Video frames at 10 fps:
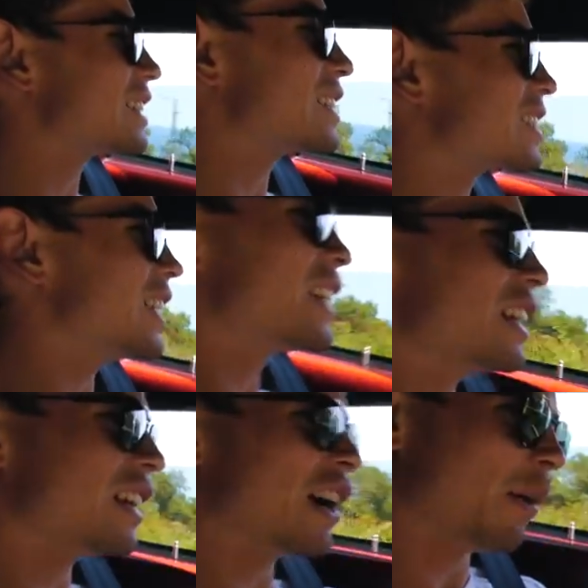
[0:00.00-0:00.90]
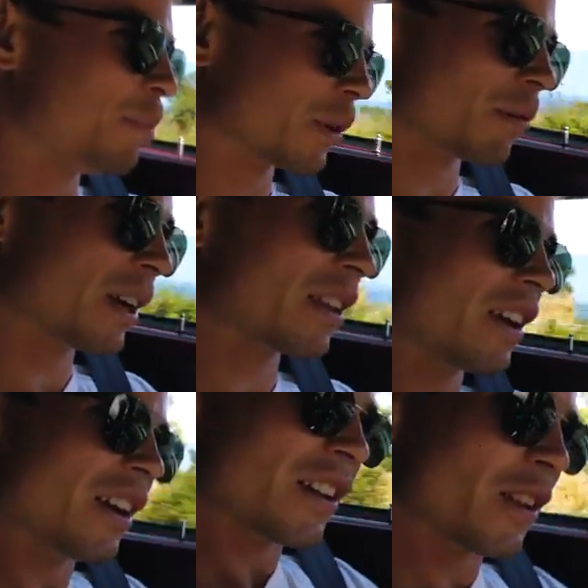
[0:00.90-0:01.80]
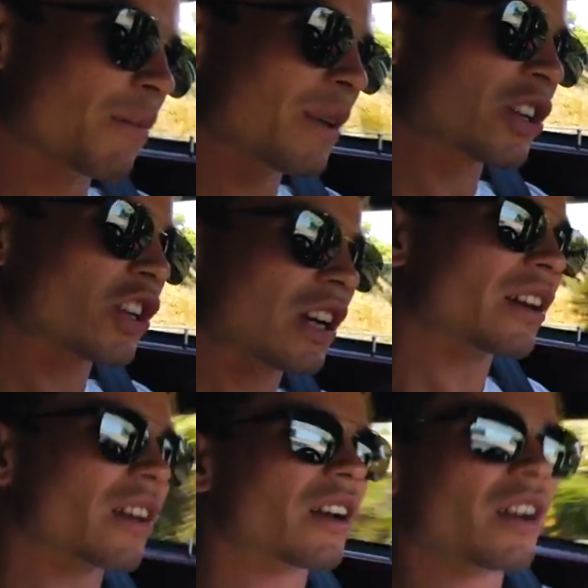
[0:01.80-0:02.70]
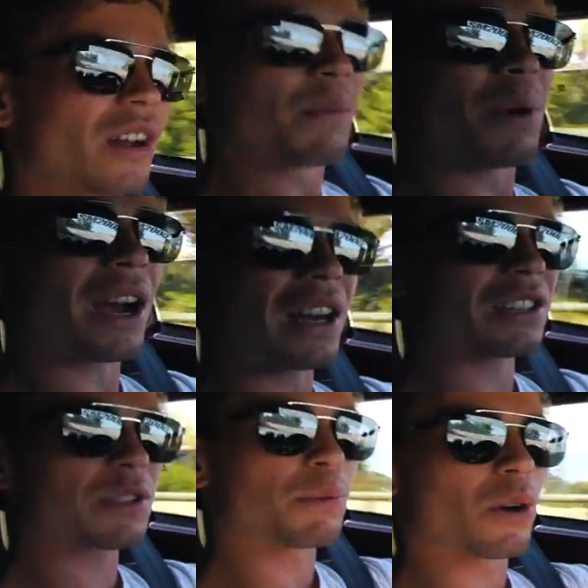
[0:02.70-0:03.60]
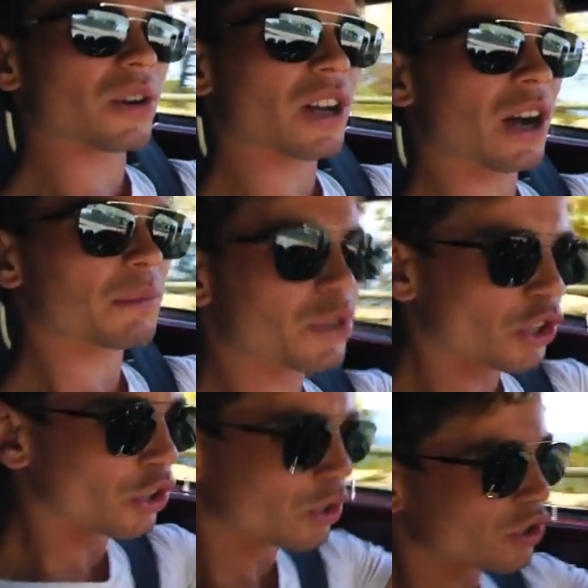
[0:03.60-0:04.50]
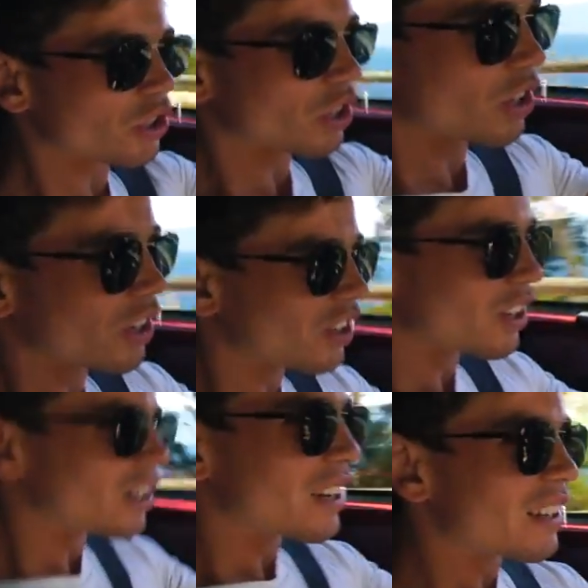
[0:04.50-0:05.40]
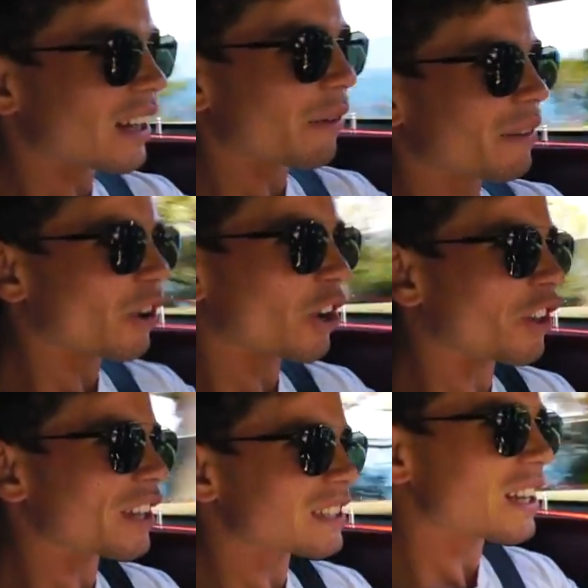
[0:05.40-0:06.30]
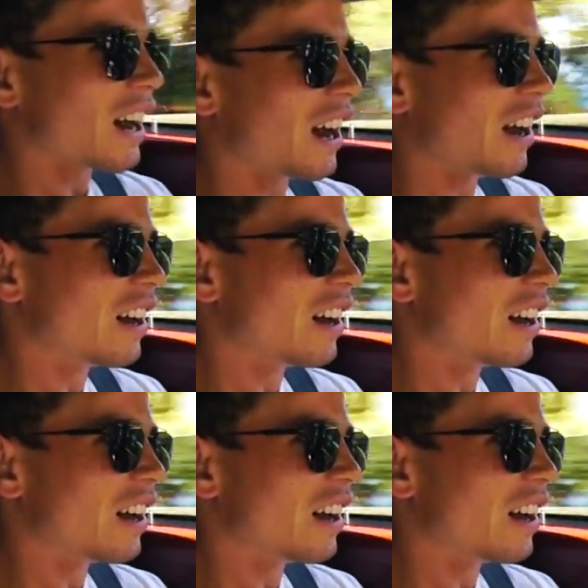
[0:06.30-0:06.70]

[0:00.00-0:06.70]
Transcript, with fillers: sticky coupled with the Michelin Pilot Sport Cup 2s that we've got on this car.